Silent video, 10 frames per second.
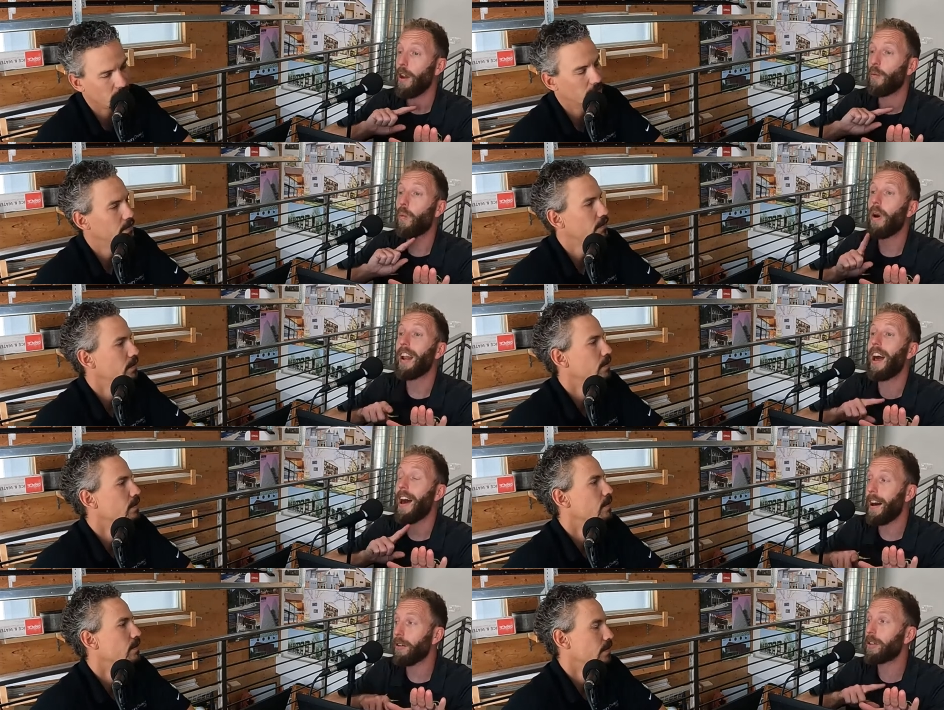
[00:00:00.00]
Speaker 1: And what
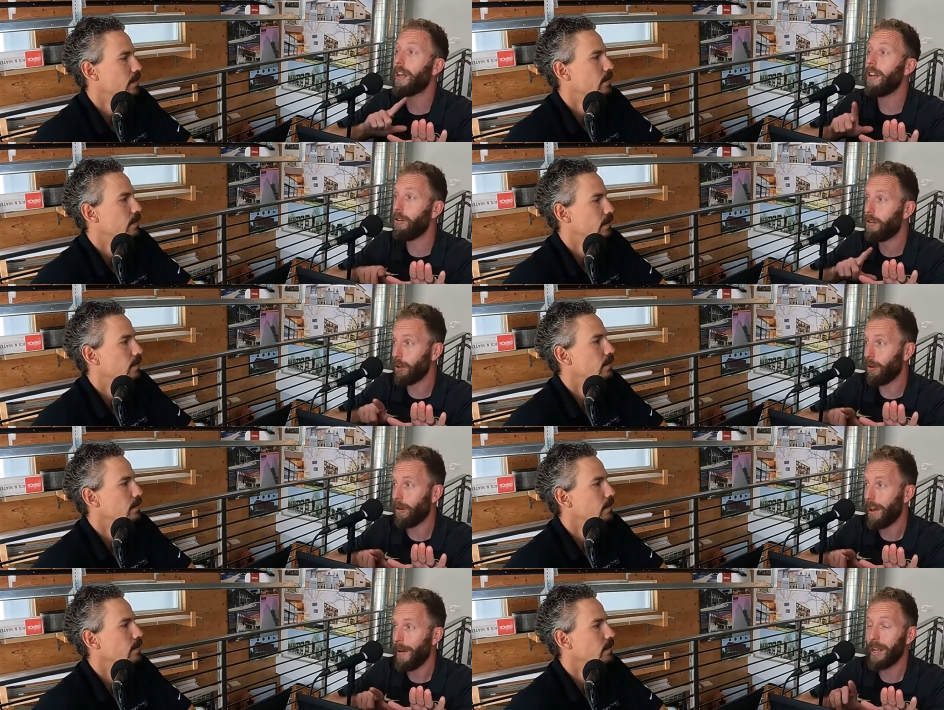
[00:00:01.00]
else can you do?
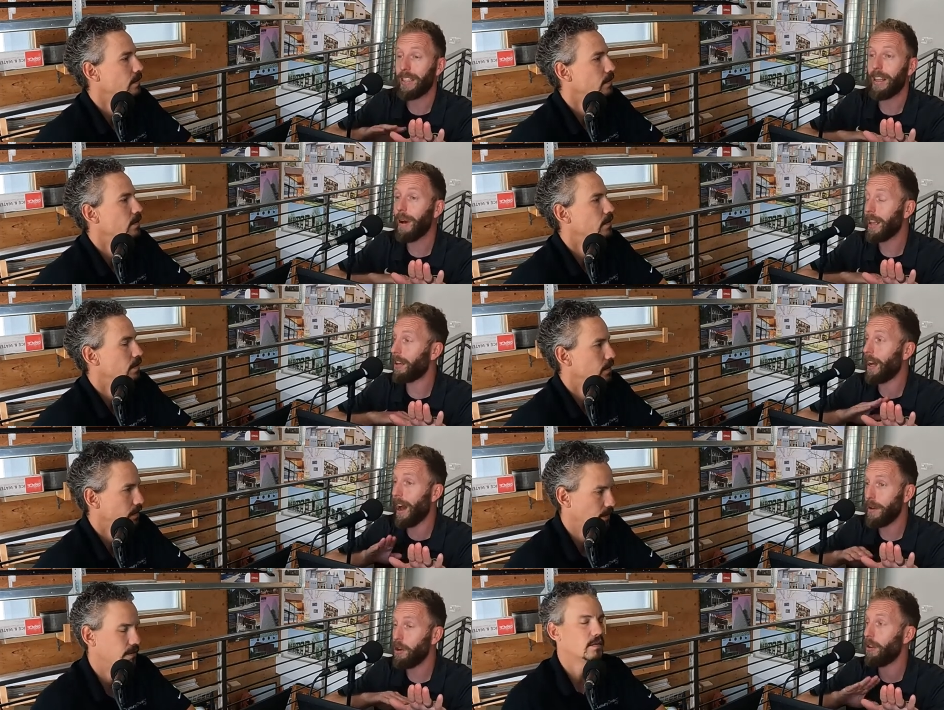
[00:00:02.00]
Because then by the
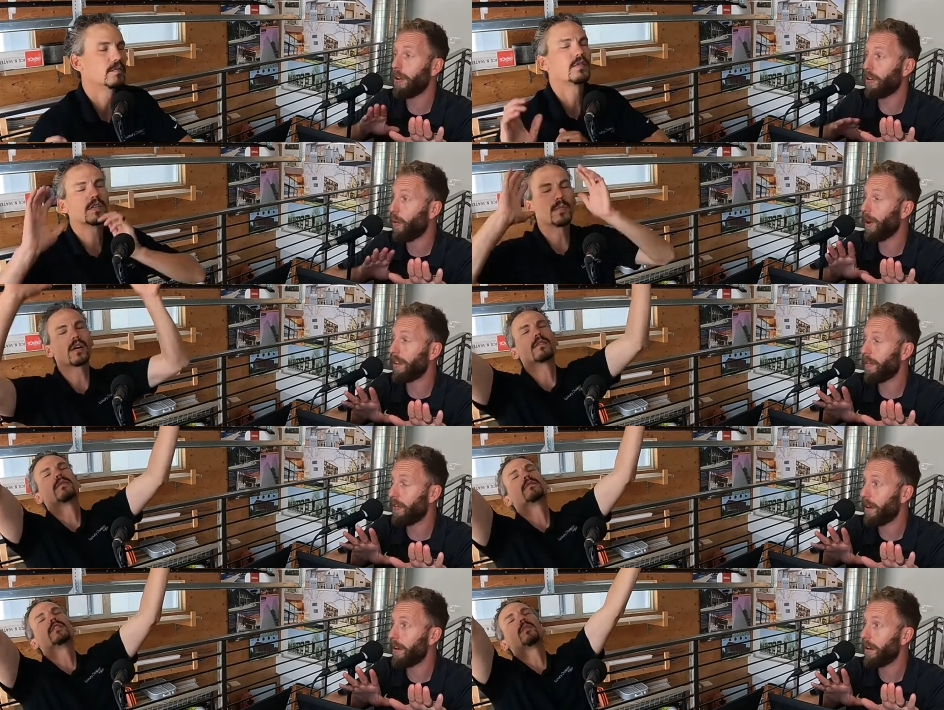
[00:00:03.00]
time you do those four smart, other
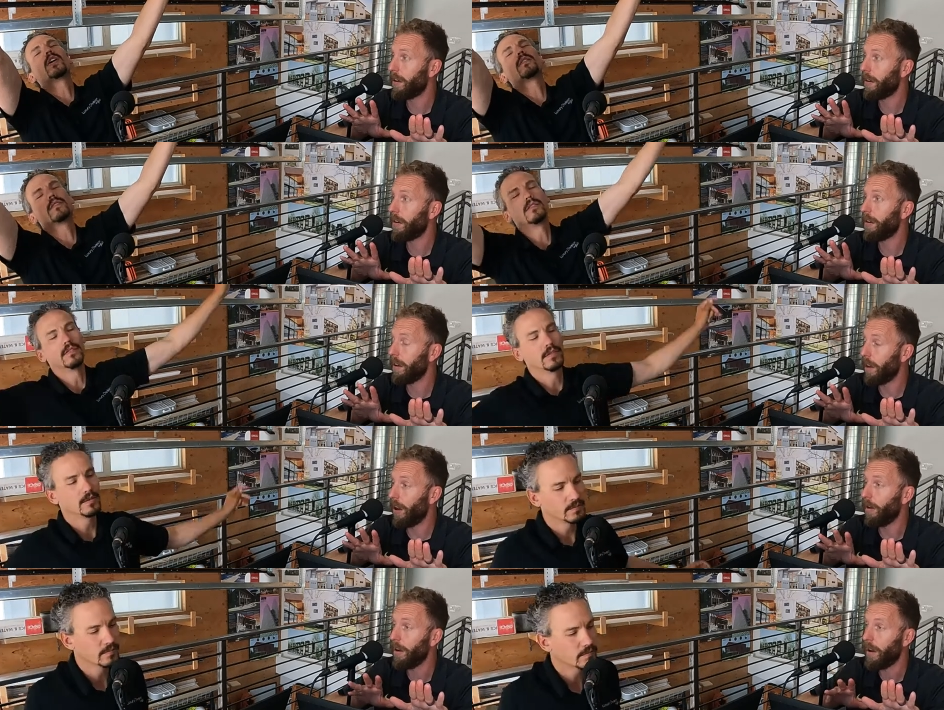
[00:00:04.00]
f- smart, you
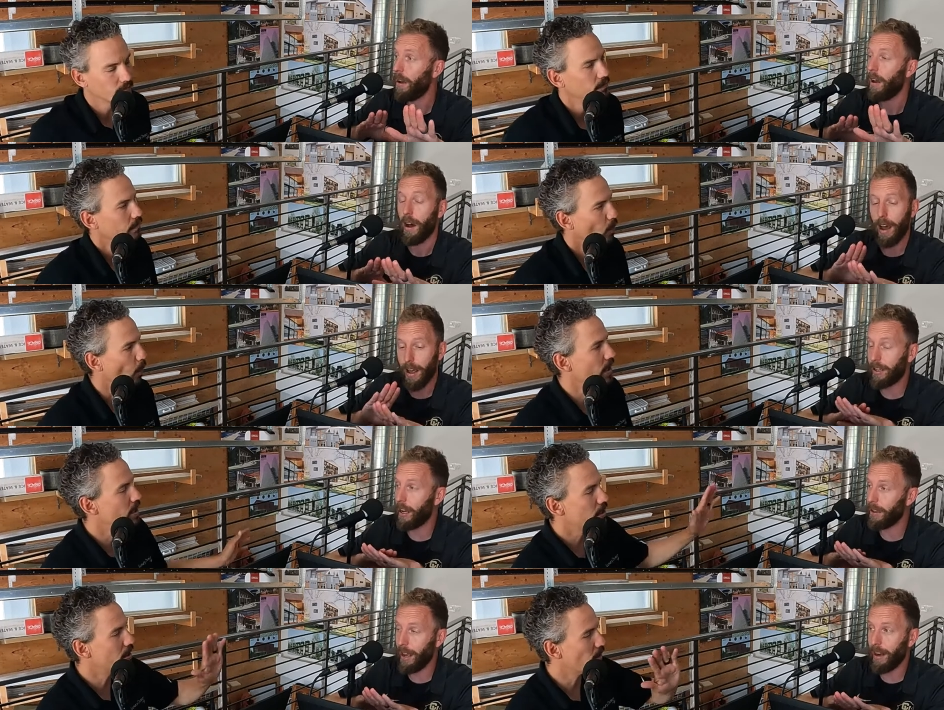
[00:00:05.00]
know, well, you, then,